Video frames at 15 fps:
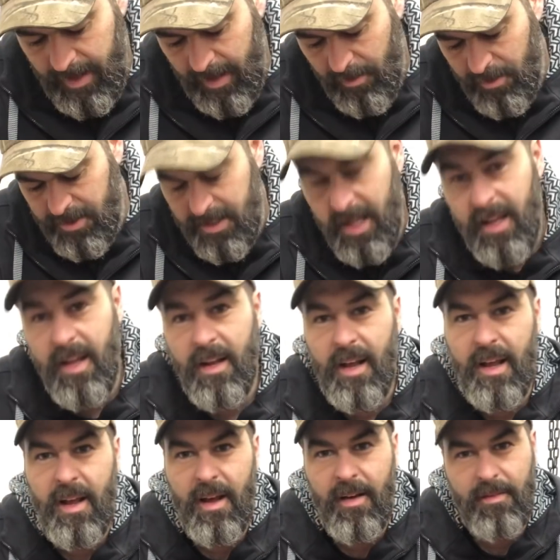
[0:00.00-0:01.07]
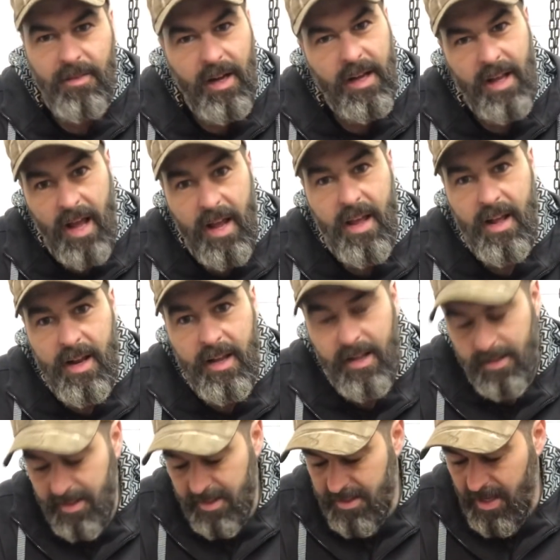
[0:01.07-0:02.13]
was thinking, like, I gotta
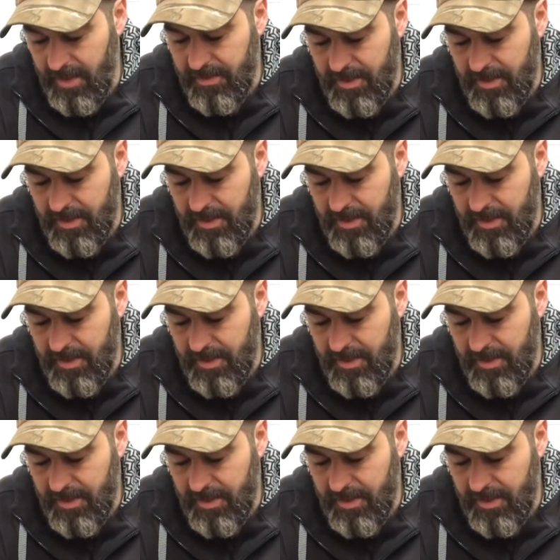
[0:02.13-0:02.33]
get this knife